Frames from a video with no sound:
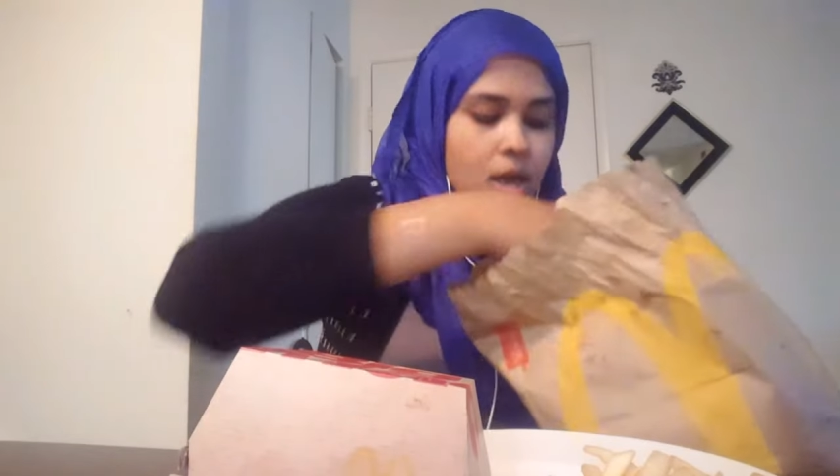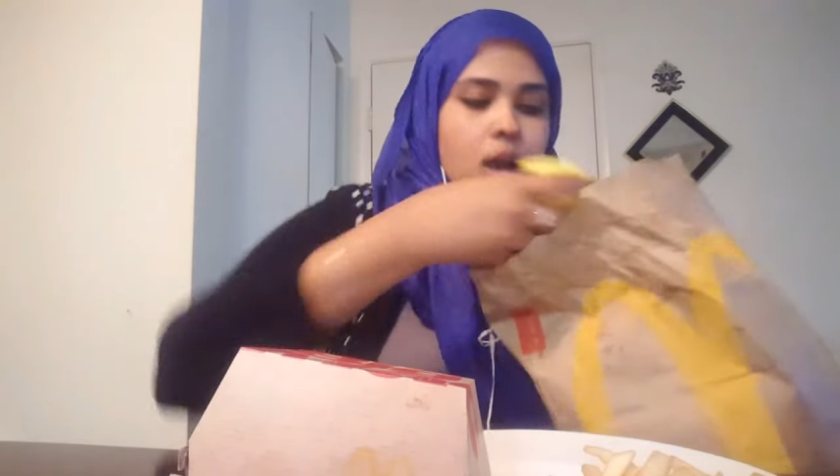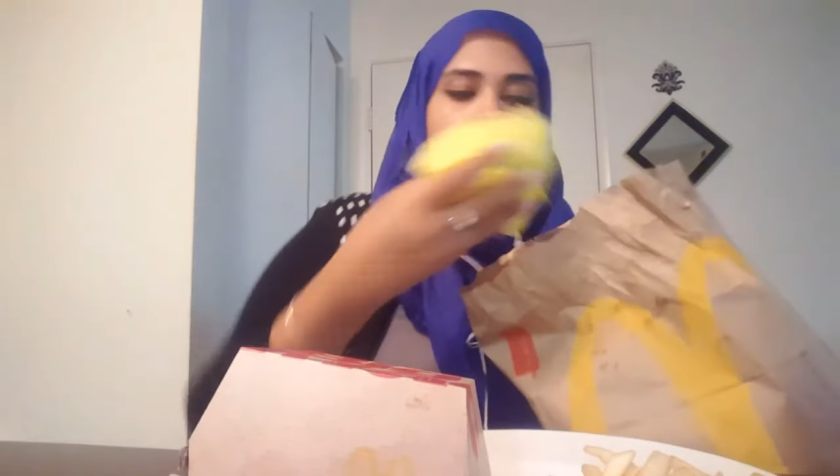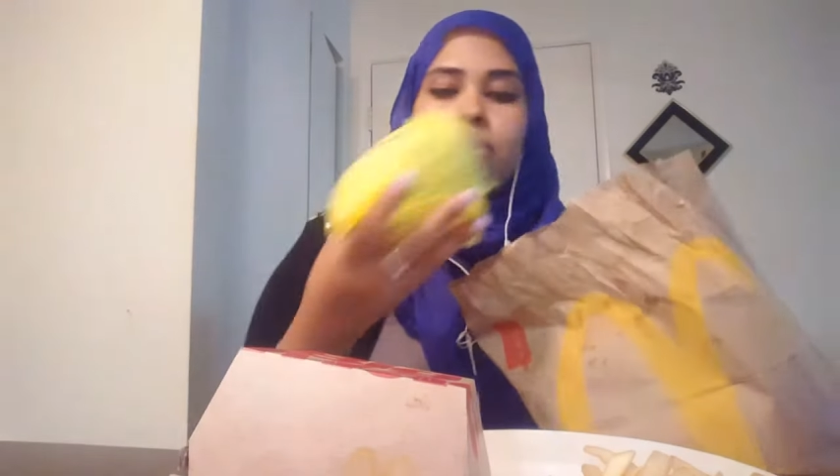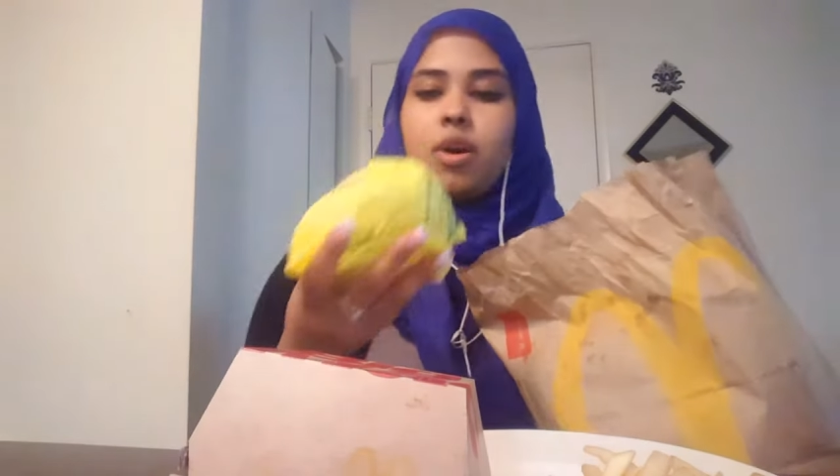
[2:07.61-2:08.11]

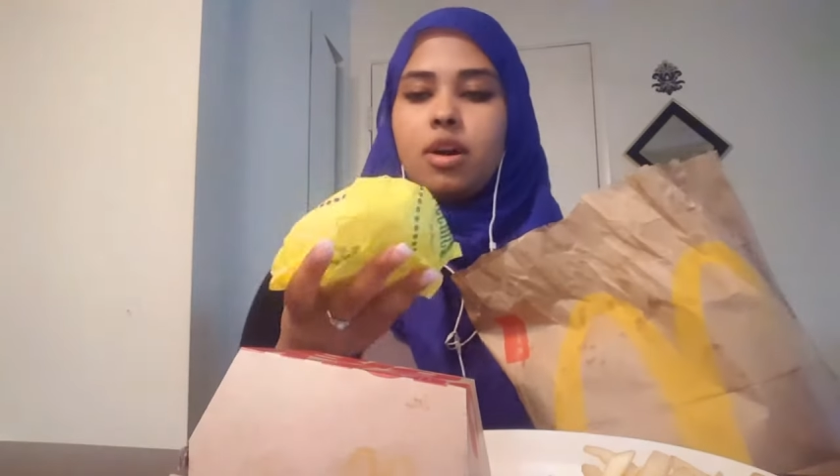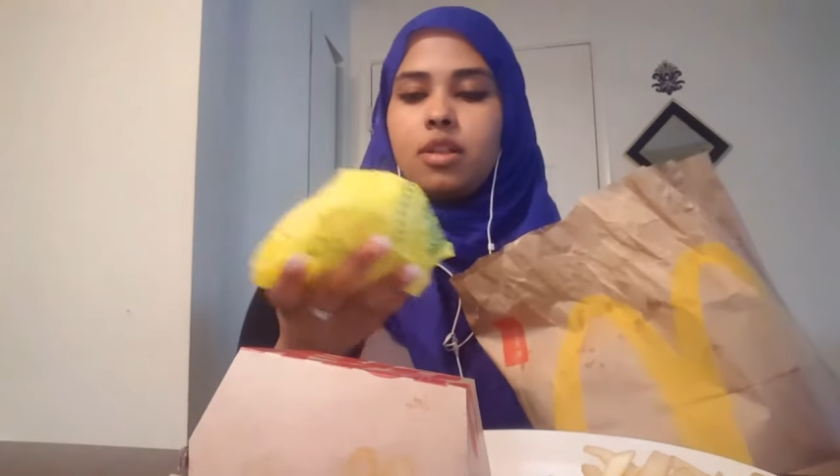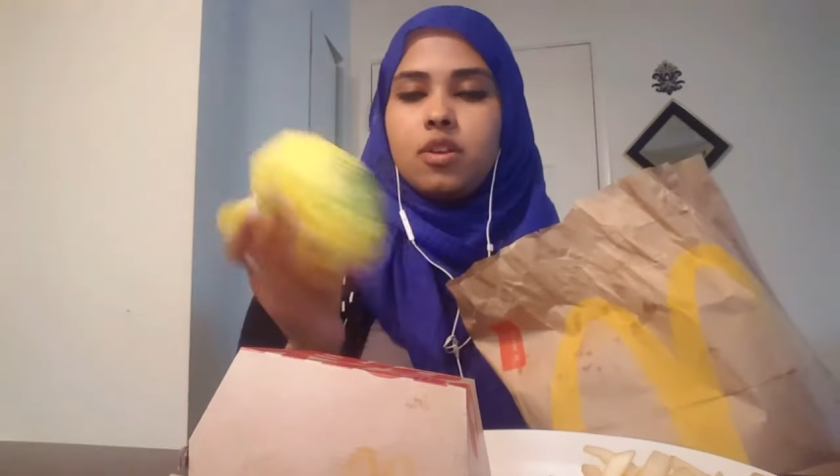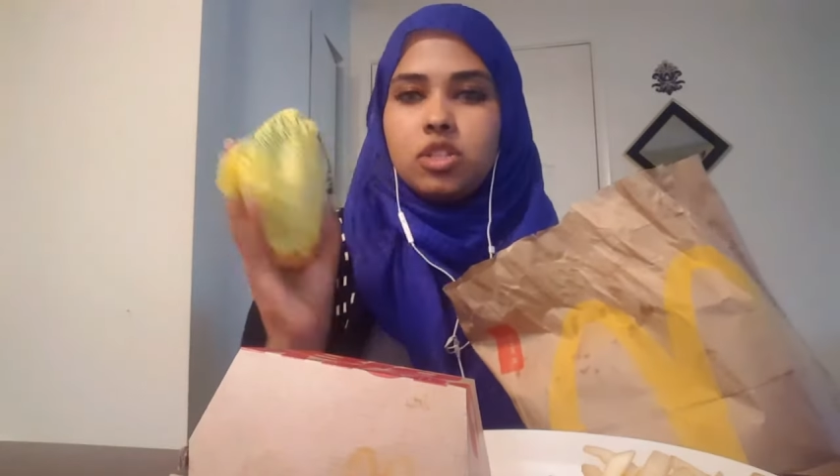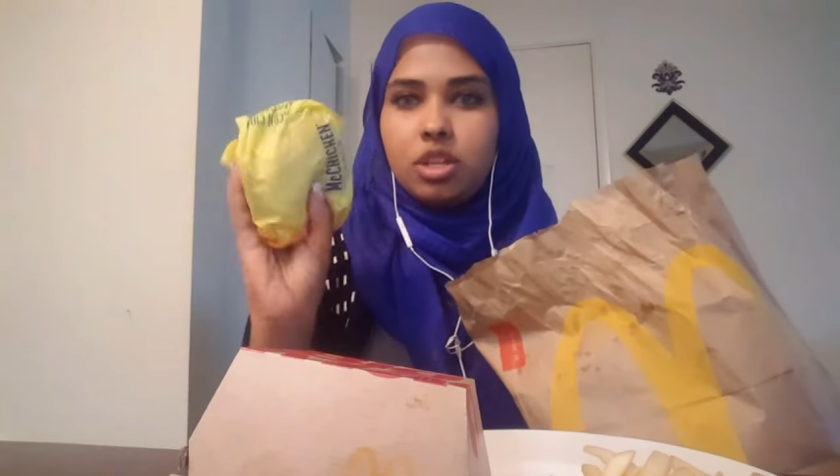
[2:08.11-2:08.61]
I bought
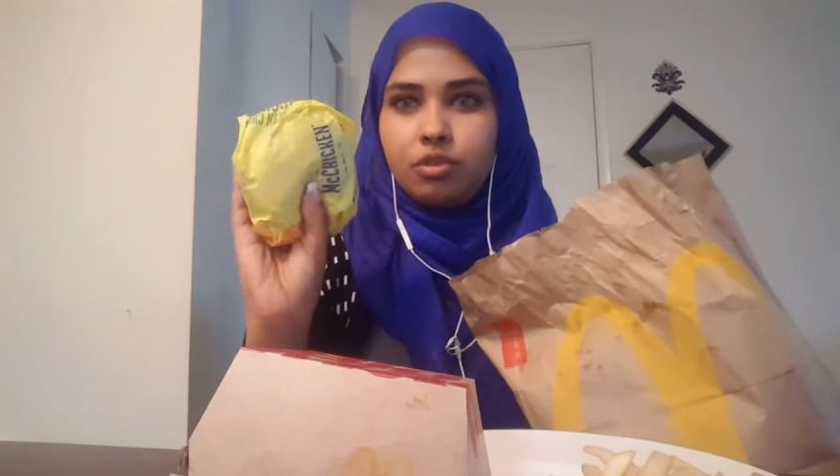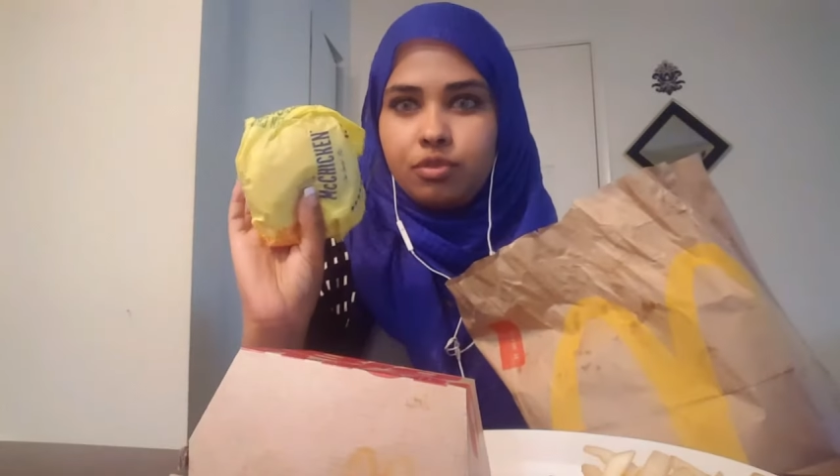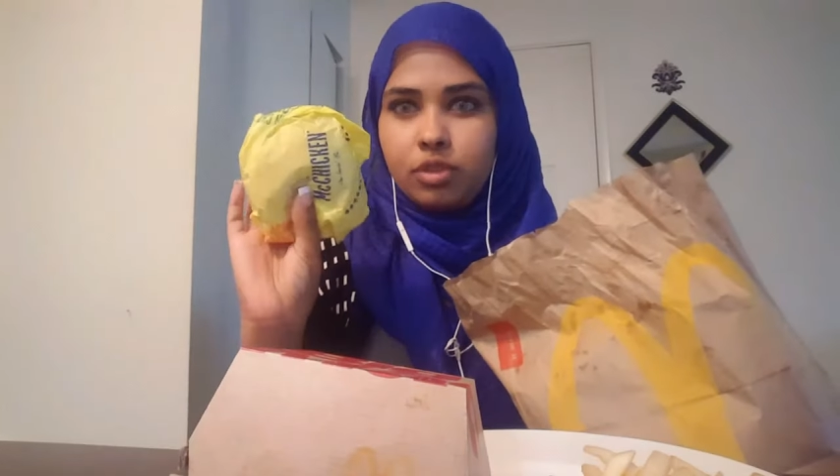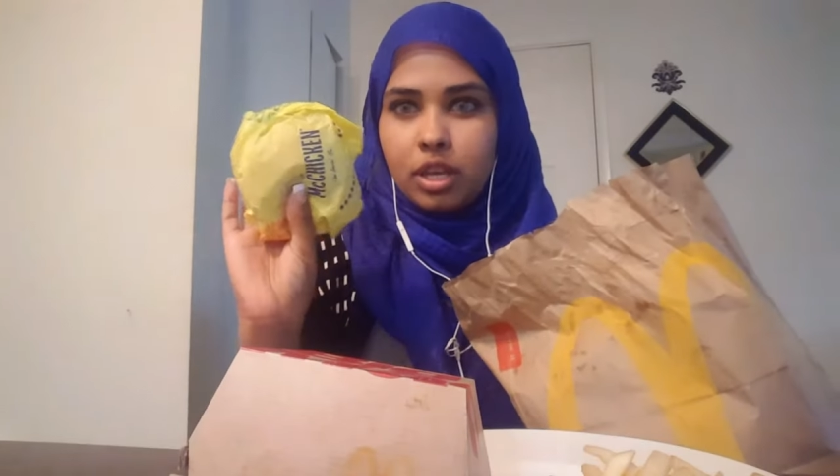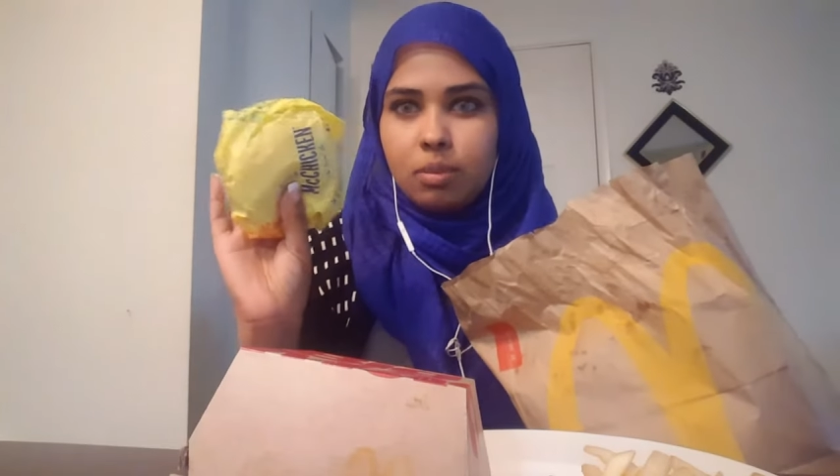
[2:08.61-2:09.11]
other
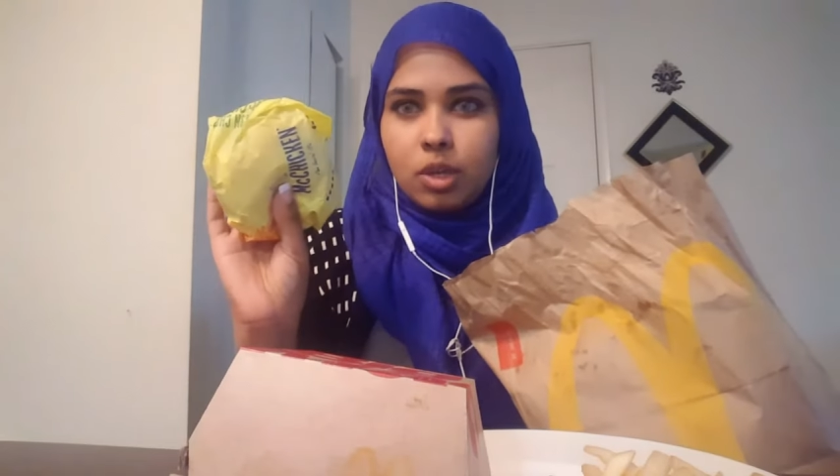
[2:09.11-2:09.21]
stuff like